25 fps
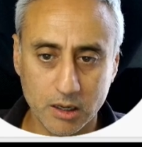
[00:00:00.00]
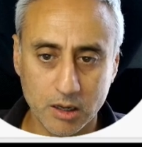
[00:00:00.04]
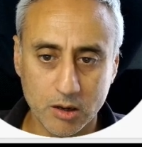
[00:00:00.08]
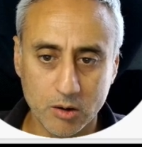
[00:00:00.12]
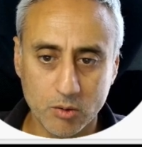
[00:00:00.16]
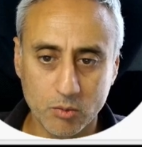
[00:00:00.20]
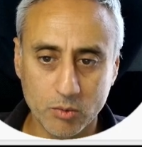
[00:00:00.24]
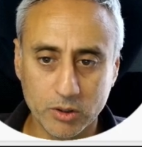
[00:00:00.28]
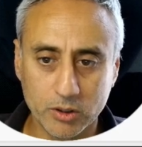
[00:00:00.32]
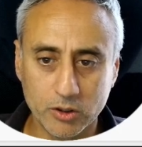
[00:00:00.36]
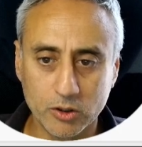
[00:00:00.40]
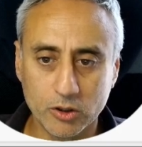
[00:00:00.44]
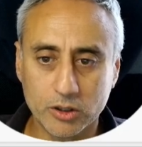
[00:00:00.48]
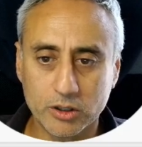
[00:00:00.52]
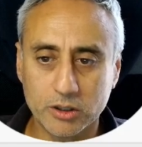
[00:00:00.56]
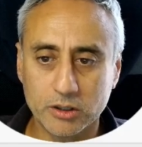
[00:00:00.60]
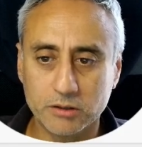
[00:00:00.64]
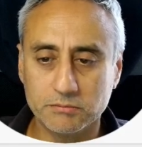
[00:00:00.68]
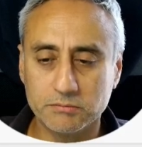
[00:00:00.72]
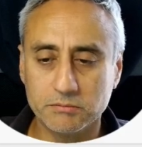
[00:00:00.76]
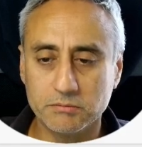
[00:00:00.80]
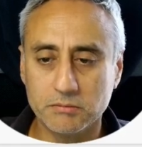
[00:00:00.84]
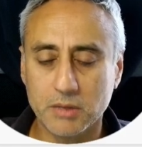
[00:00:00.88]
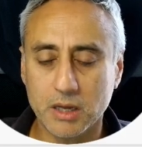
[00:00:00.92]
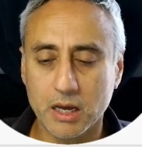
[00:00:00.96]
We'll look at
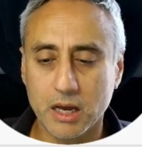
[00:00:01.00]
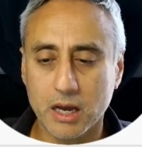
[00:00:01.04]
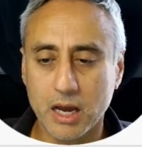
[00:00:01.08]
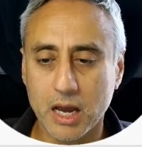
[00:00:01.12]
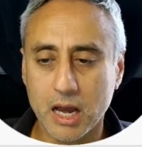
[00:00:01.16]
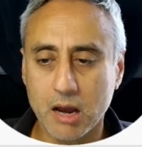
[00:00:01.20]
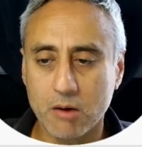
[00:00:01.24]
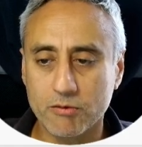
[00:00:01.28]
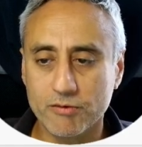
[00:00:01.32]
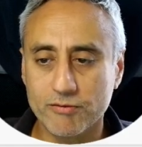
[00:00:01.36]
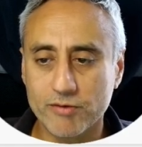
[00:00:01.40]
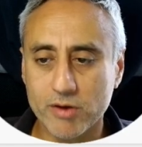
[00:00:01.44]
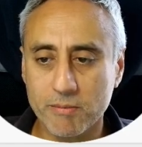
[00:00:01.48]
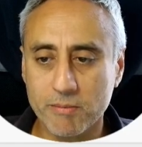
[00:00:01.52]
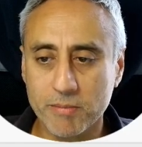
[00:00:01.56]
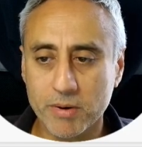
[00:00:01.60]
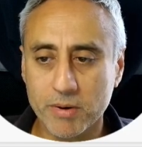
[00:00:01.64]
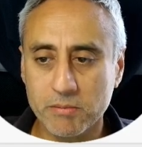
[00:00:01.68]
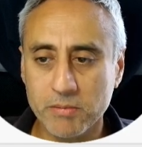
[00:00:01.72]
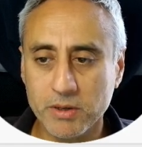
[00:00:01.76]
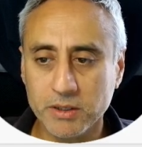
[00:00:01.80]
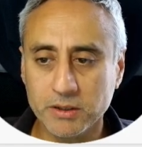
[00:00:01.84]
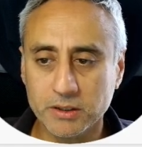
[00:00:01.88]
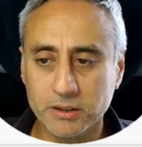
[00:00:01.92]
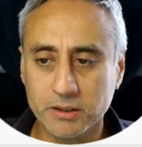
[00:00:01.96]
how we've
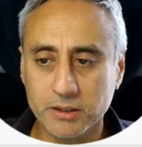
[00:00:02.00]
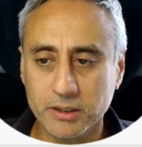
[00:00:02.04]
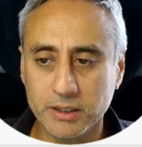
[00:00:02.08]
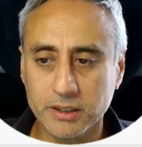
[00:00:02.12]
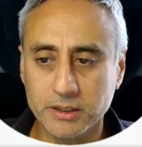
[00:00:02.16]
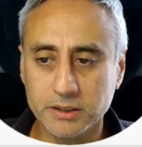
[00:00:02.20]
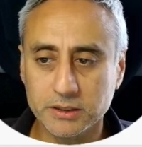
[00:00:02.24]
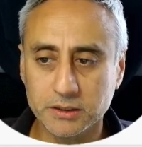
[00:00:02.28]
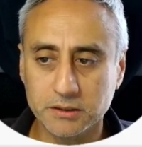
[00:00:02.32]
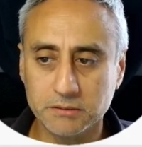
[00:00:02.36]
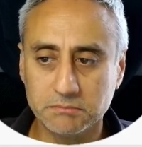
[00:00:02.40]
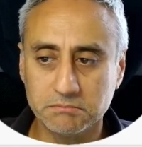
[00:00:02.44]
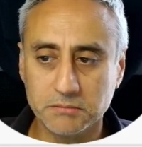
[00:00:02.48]
implemented this